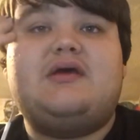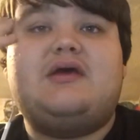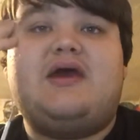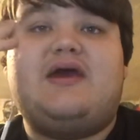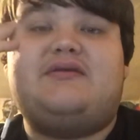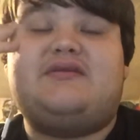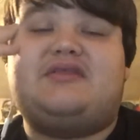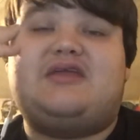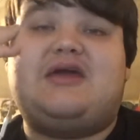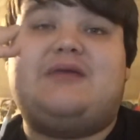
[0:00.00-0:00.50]

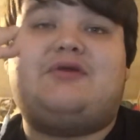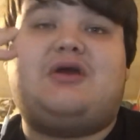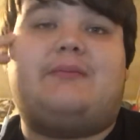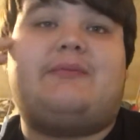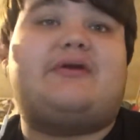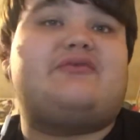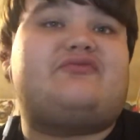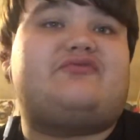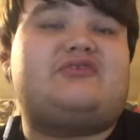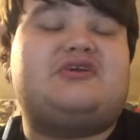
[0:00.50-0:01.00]
And today I'm talking
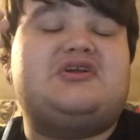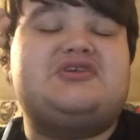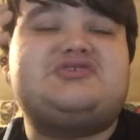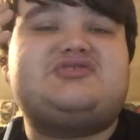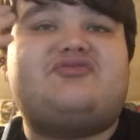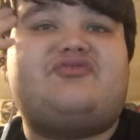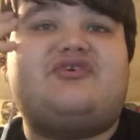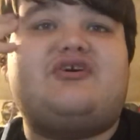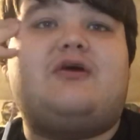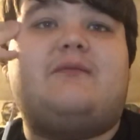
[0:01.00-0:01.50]
about a French
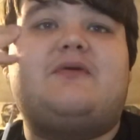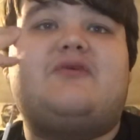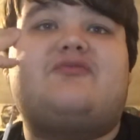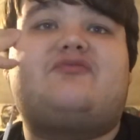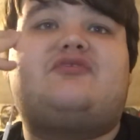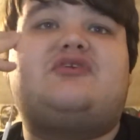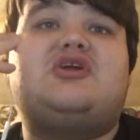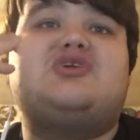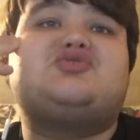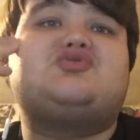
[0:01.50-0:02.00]
film, a
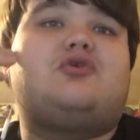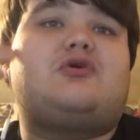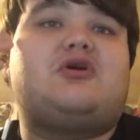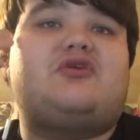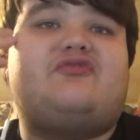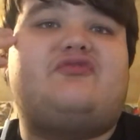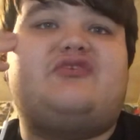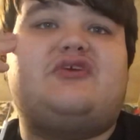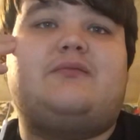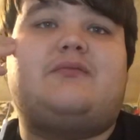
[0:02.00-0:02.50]
French
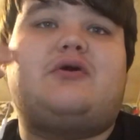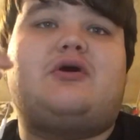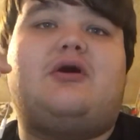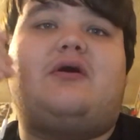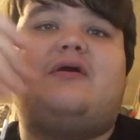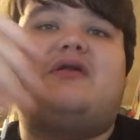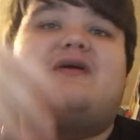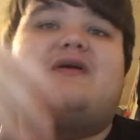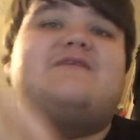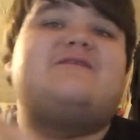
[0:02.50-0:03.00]
horror film
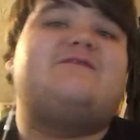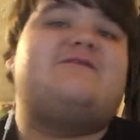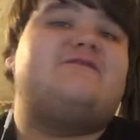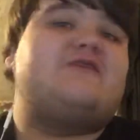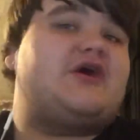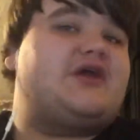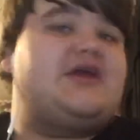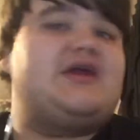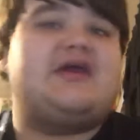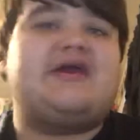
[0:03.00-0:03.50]
called
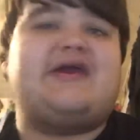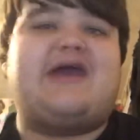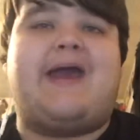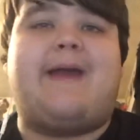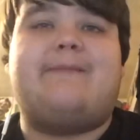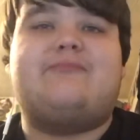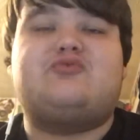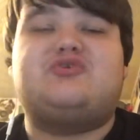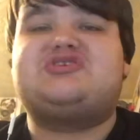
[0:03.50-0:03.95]
Funny Games,